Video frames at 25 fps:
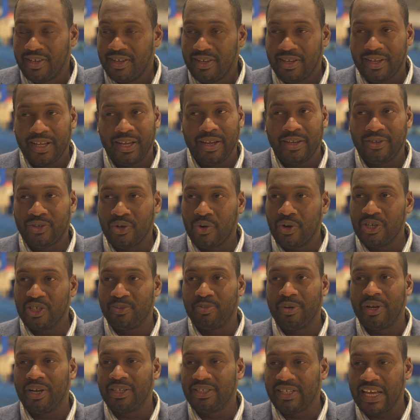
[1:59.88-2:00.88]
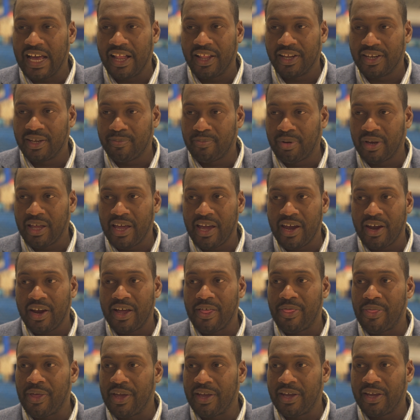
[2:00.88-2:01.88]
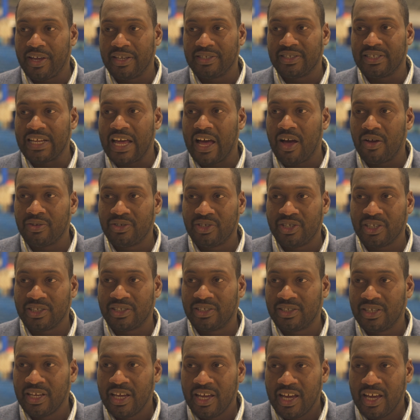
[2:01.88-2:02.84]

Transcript: He's always been a talented player. I think he's now just,